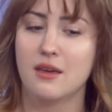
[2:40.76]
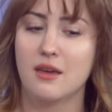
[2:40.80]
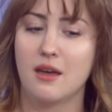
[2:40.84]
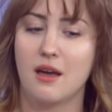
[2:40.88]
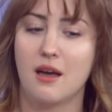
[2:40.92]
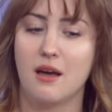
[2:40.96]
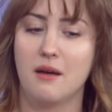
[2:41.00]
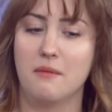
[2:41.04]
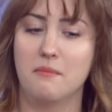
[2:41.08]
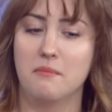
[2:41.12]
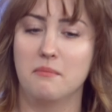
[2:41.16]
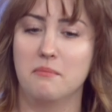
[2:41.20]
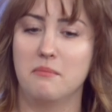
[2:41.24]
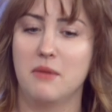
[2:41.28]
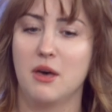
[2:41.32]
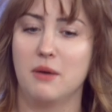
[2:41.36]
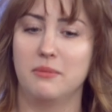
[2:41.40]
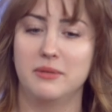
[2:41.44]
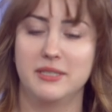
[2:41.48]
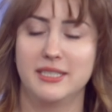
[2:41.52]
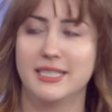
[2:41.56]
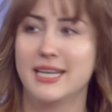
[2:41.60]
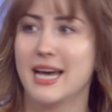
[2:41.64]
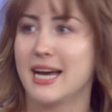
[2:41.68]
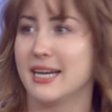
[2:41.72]

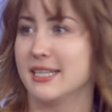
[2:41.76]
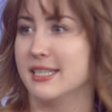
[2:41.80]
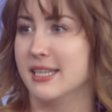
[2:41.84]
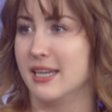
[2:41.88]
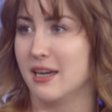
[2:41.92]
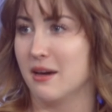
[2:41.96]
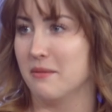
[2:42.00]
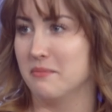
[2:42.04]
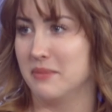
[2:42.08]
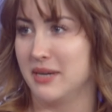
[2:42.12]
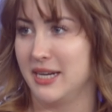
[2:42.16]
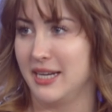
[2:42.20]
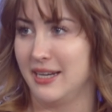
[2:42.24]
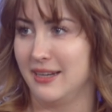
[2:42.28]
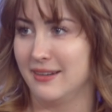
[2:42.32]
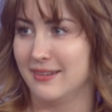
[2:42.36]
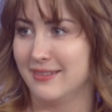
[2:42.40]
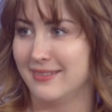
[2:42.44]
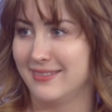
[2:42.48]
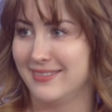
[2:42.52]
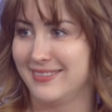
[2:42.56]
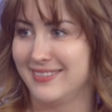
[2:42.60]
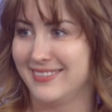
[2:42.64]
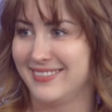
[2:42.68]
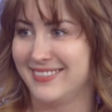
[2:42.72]
Melbourne Taxi Company.
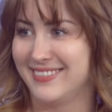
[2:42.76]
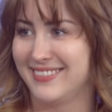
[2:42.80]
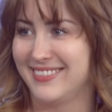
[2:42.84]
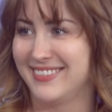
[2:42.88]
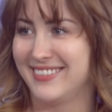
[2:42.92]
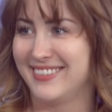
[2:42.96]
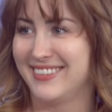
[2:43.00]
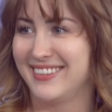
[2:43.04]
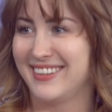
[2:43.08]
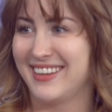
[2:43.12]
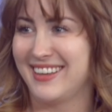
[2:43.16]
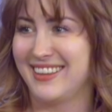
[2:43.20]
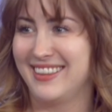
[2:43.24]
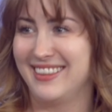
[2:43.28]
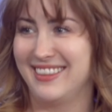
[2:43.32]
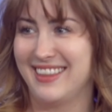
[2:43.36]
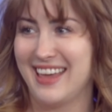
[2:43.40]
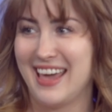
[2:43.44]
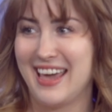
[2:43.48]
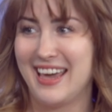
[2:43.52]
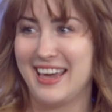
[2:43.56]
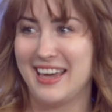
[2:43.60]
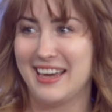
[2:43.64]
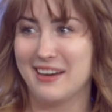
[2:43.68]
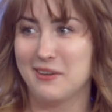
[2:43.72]

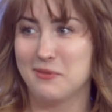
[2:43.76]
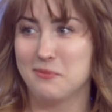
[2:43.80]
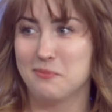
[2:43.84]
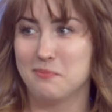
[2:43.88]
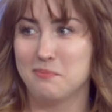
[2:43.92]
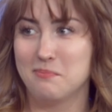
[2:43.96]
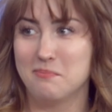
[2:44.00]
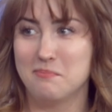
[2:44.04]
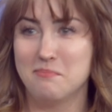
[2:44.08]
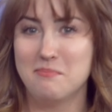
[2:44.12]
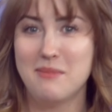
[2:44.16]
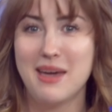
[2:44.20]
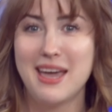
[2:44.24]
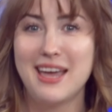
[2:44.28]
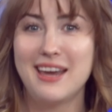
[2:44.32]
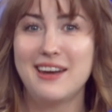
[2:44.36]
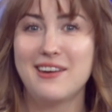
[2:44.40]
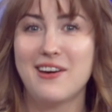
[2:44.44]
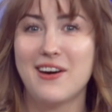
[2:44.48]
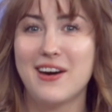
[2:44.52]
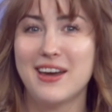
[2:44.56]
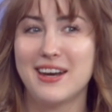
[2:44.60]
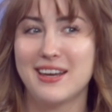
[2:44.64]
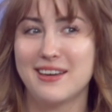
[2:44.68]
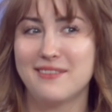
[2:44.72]
They may
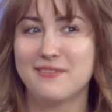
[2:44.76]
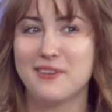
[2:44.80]
not have